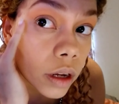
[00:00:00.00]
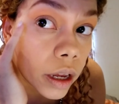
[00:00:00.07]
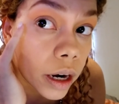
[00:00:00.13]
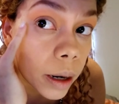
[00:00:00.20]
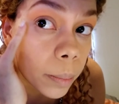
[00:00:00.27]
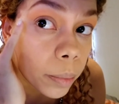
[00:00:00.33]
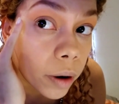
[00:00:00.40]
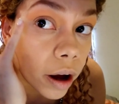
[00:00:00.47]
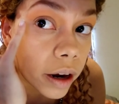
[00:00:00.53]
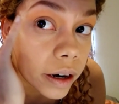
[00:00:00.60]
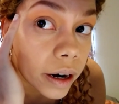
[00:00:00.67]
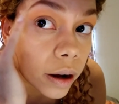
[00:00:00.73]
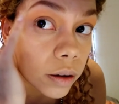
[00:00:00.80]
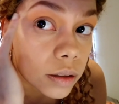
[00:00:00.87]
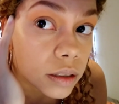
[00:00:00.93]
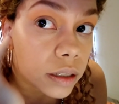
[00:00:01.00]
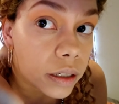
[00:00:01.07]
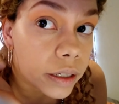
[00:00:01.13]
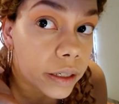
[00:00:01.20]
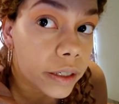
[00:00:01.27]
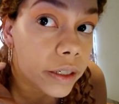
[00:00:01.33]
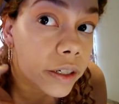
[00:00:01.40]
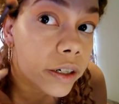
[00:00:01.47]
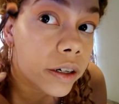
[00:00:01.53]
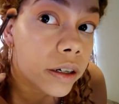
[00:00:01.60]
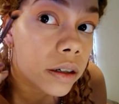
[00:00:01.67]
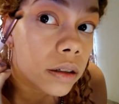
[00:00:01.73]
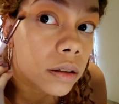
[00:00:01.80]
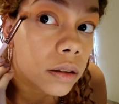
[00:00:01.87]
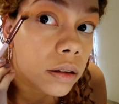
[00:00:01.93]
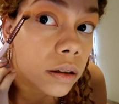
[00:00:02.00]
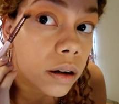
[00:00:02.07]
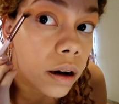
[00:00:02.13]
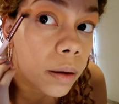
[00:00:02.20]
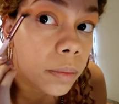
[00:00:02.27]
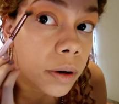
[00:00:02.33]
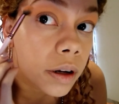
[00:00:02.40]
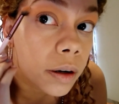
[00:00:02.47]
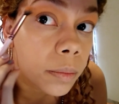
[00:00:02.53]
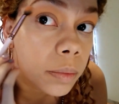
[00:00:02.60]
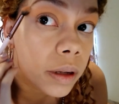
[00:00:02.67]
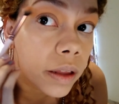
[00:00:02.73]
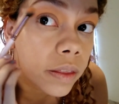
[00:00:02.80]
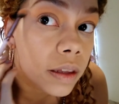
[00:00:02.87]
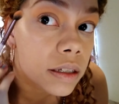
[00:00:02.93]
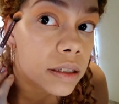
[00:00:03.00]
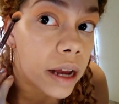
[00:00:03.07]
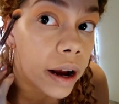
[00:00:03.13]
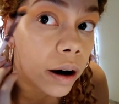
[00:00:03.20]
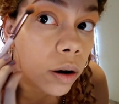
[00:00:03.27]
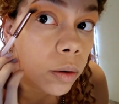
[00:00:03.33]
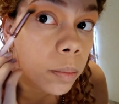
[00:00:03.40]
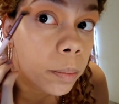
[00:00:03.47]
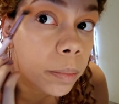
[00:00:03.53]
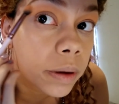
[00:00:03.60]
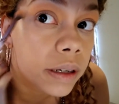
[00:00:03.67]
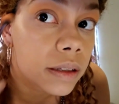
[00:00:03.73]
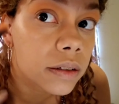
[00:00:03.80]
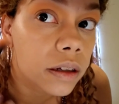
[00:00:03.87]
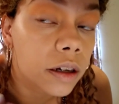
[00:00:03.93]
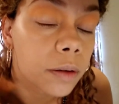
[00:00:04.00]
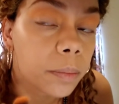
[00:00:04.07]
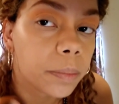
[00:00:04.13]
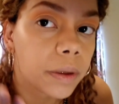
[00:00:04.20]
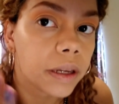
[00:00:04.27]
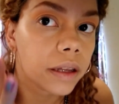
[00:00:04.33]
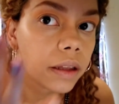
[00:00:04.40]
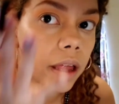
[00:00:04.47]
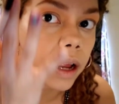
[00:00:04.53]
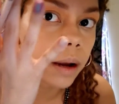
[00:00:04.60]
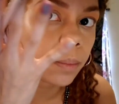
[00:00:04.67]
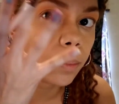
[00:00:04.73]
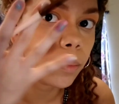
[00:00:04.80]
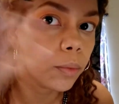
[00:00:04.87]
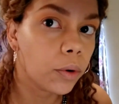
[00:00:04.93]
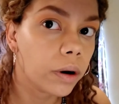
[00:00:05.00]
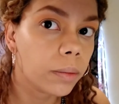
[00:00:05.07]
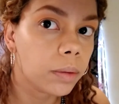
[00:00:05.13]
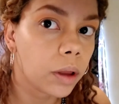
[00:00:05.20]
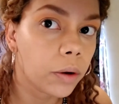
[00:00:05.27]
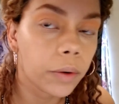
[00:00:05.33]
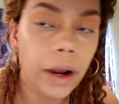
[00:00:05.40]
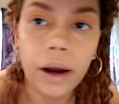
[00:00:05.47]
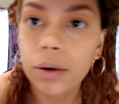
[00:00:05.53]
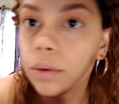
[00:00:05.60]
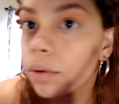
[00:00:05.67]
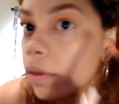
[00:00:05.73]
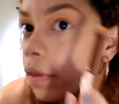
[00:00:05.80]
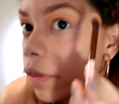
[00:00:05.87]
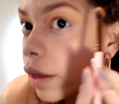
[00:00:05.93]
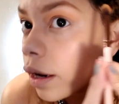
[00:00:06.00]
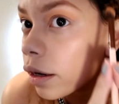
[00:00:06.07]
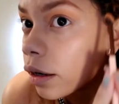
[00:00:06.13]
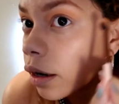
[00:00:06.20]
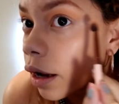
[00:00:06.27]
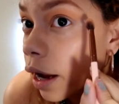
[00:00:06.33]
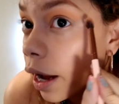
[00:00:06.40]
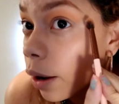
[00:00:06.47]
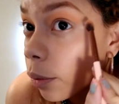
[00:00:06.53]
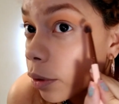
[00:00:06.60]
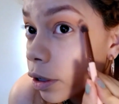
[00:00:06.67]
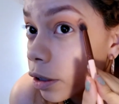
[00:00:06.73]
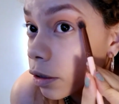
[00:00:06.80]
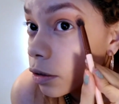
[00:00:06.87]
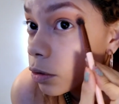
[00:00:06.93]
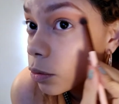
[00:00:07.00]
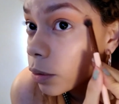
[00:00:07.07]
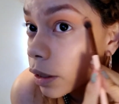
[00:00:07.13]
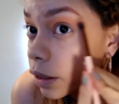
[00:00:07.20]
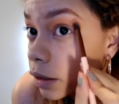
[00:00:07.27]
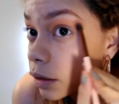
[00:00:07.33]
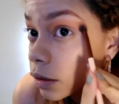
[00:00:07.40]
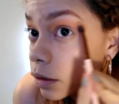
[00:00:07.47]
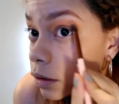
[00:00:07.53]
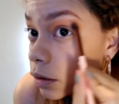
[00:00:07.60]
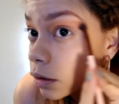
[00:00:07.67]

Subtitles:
And I brought it out to here. I'm gonna blend this out, but it's gonna be like more blown out than how hers was.